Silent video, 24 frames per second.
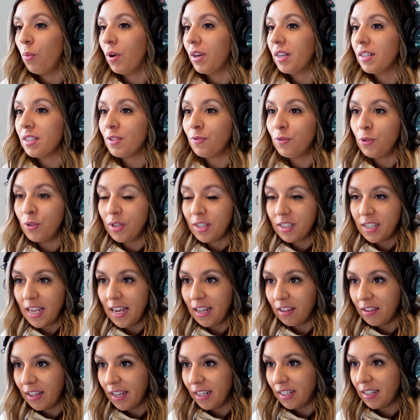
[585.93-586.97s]
What is food
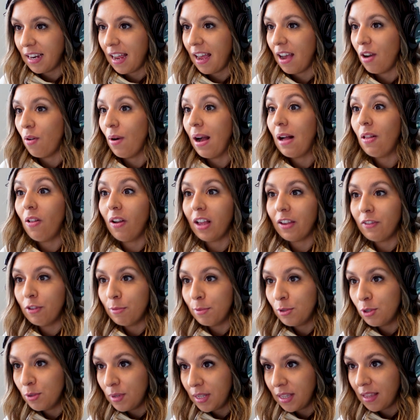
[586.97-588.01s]
intake like now? How long have
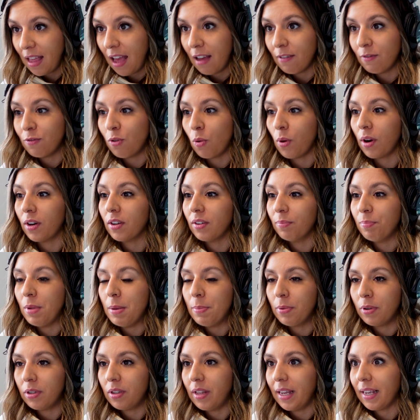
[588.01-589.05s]
you been doing that for? And
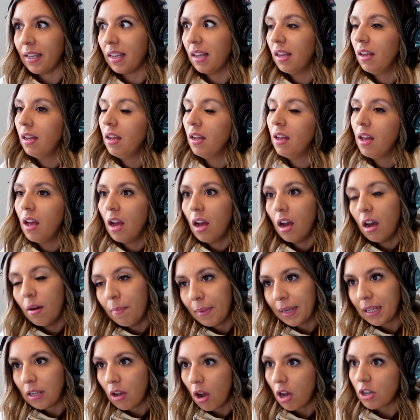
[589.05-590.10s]
people are like, oh
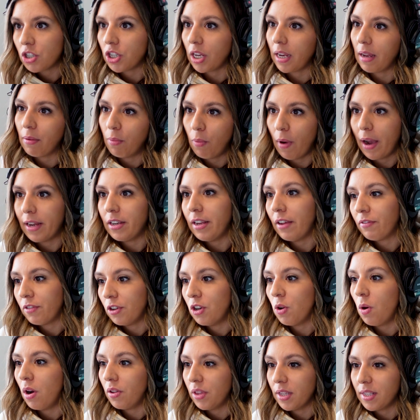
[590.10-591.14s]
my gosh, like, why do you have to
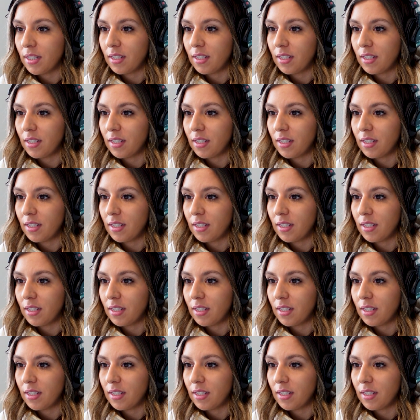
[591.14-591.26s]
know all this